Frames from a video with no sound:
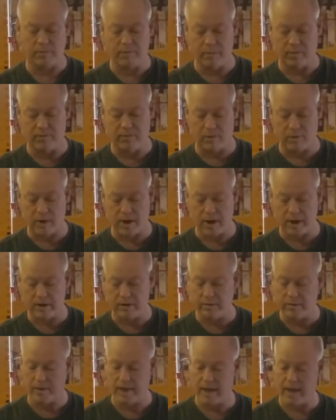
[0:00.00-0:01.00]
before I do
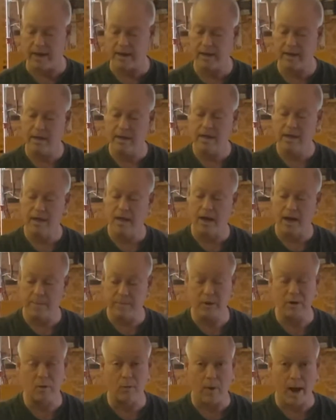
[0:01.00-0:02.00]
that, I'm going
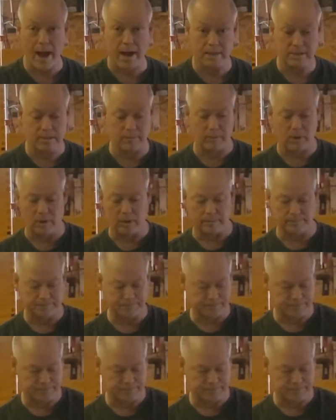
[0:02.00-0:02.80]
to wax them all.